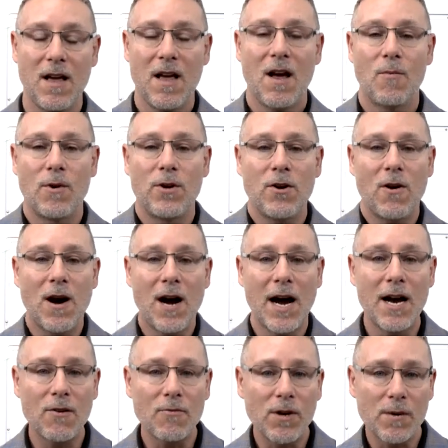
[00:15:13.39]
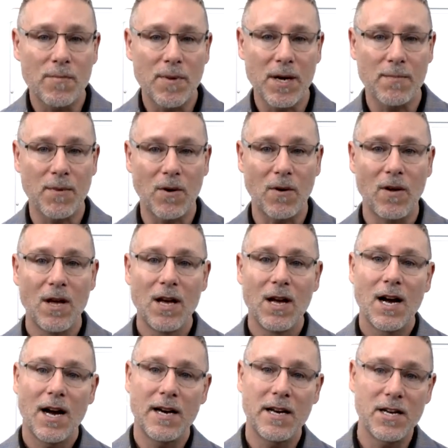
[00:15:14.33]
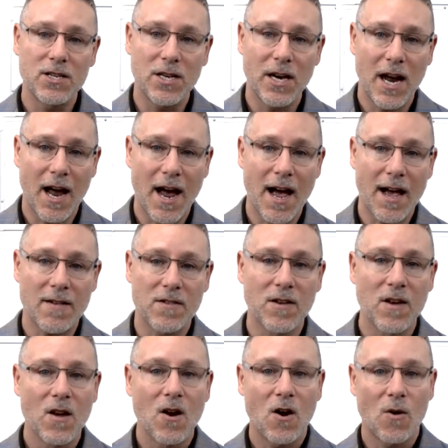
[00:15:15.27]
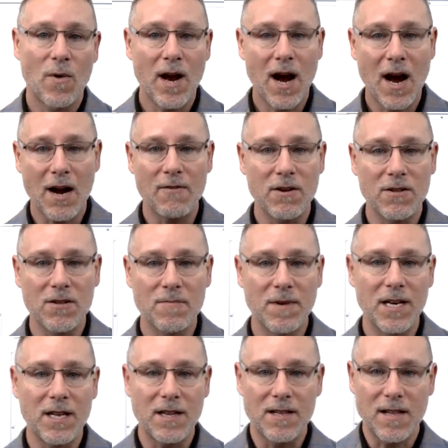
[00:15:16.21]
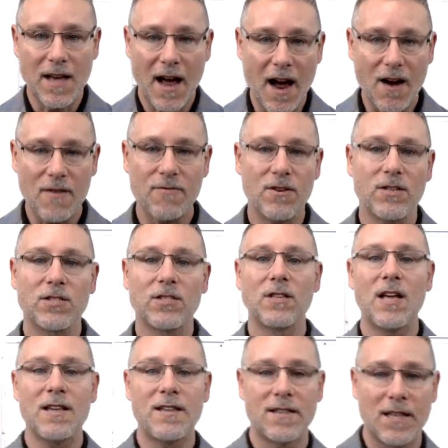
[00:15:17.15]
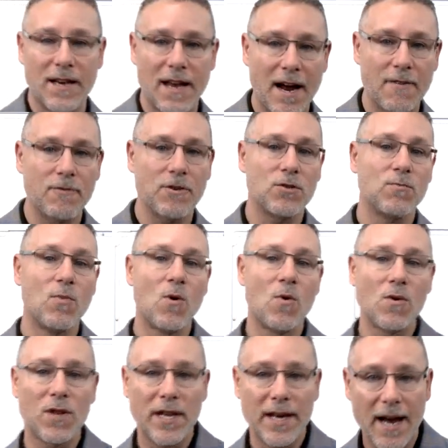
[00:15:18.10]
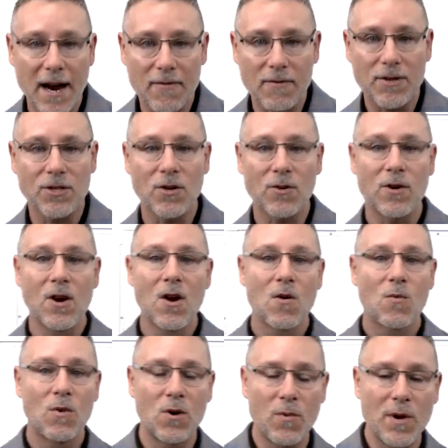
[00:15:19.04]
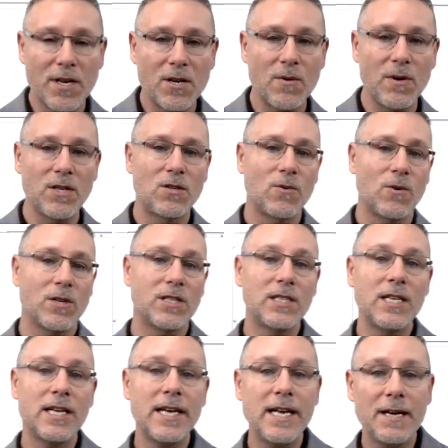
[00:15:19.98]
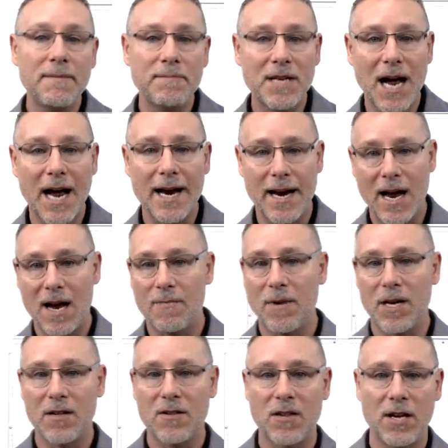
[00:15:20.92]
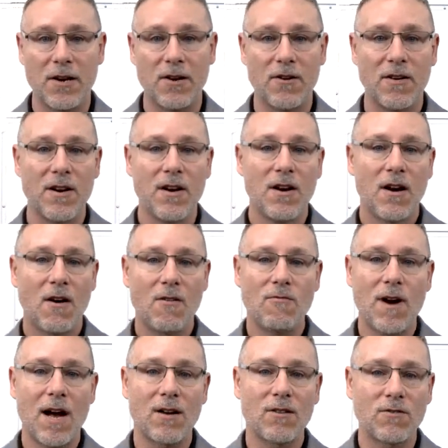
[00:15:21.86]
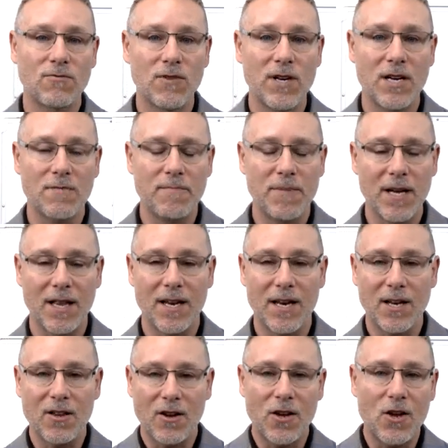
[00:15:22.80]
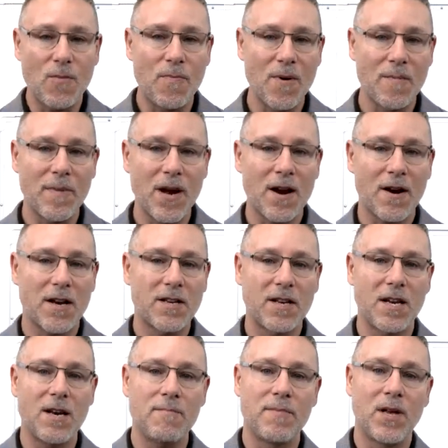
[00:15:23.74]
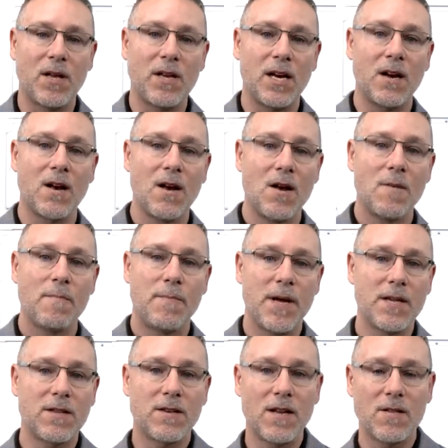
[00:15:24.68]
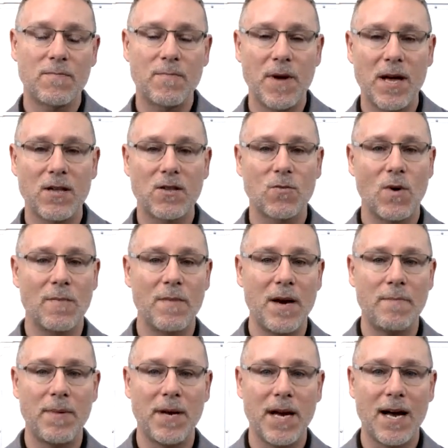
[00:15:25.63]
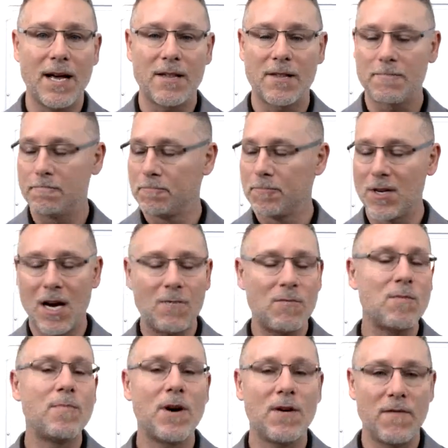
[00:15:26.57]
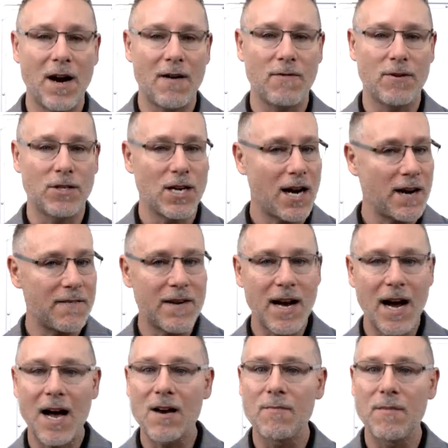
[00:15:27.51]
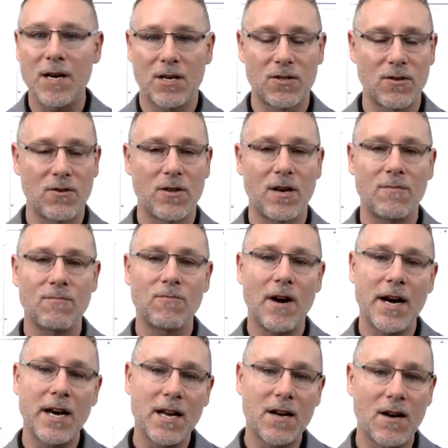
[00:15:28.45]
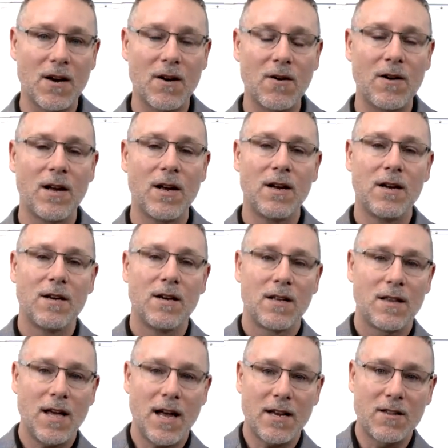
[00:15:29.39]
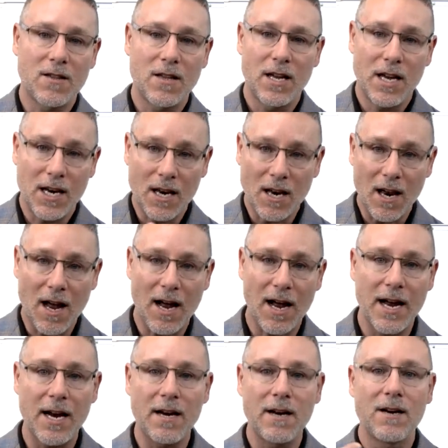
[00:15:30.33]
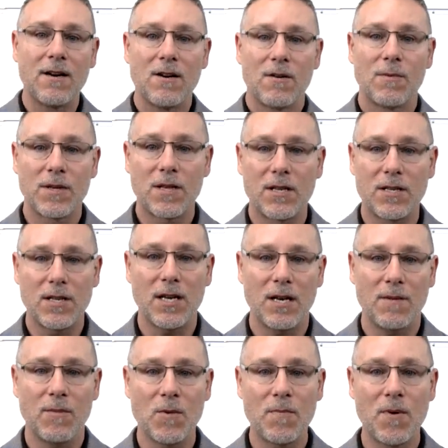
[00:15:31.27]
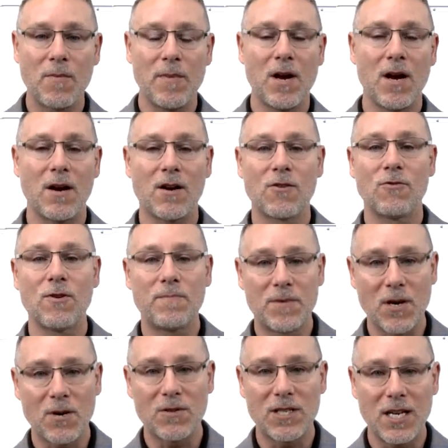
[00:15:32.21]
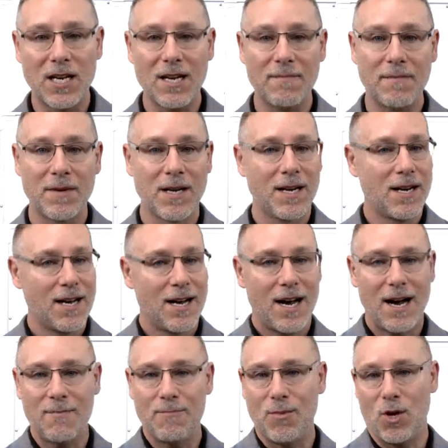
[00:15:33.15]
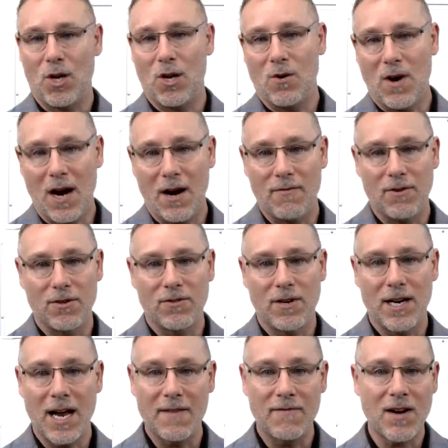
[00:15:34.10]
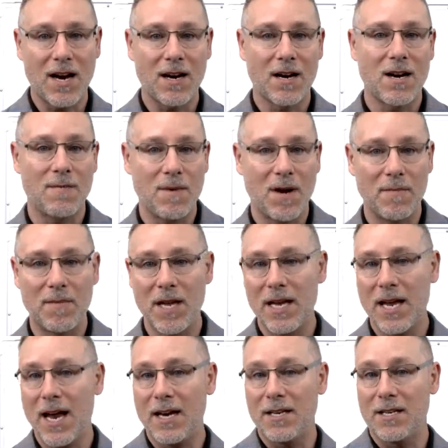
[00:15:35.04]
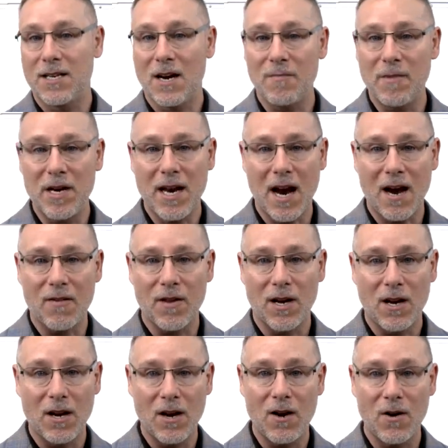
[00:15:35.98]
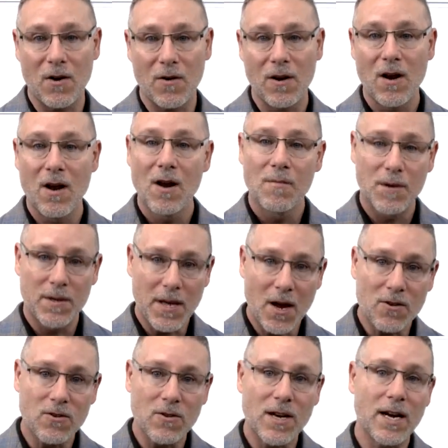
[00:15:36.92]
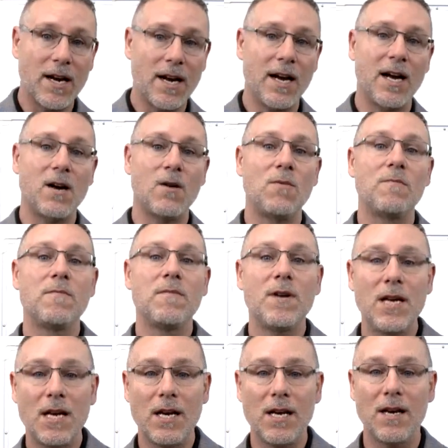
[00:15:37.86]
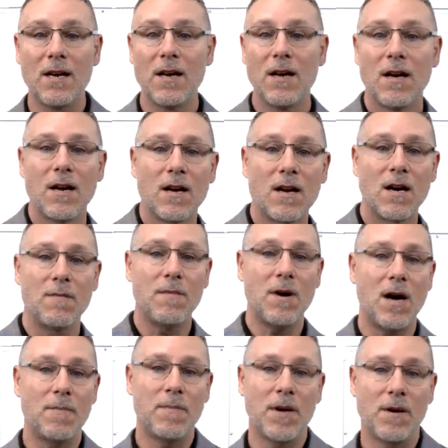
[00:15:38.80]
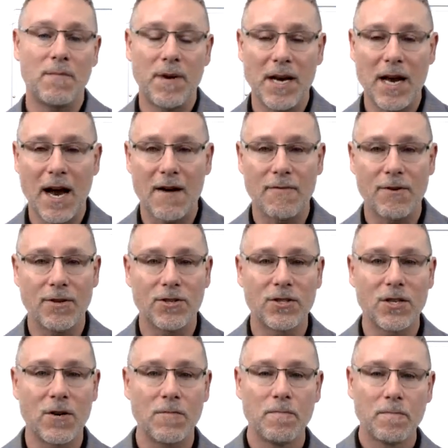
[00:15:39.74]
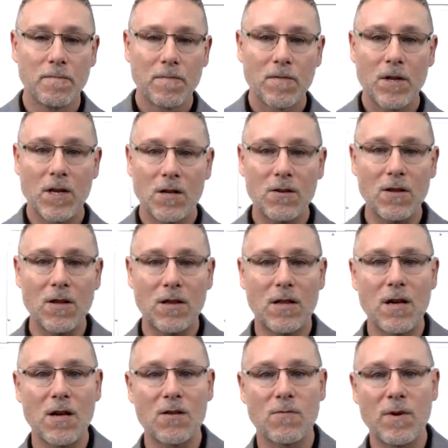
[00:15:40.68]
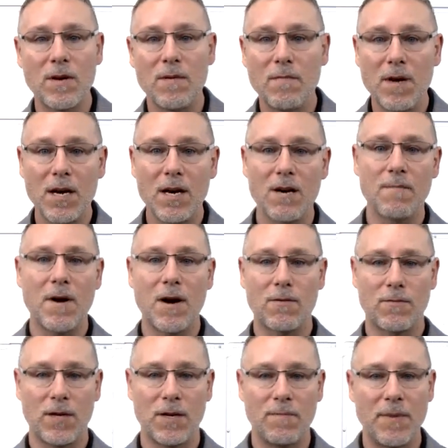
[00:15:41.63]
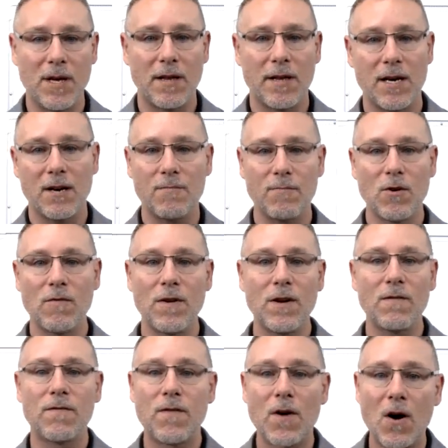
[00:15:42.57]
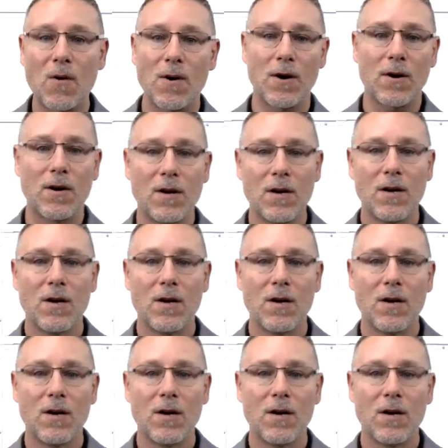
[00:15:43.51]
And when you're hiring people, I need you to ask, are we hiring somebody that's average, less than average, more than average? Or what are we doing to our team dynamics here around readability? Look, you put me on a team building business-based web APIs, I'm above average. I've got to make sure that I'm writing code that's in line with the team. You put me on a crypto team, I'm below average, right? I've got to come up. They can't dummy down the code, but they also got to help me come up and be average. So these are the things we mean about readability. And moving forward,